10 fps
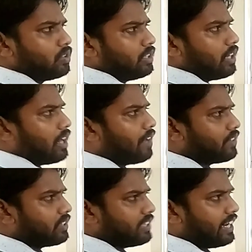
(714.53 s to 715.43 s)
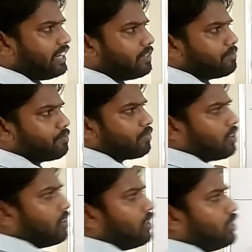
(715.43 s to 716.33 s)
after that
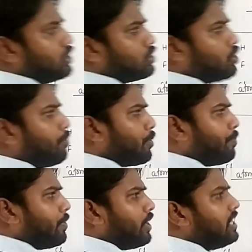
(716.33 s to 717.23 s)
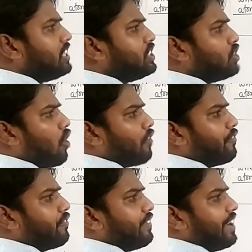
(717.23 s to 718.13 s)
the properties
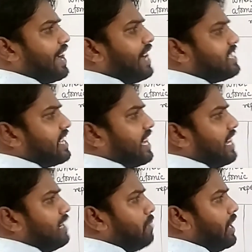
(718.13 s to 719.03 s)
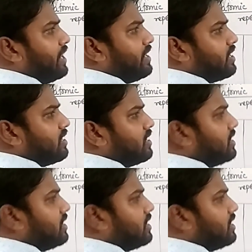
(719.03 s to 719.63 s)
of earth element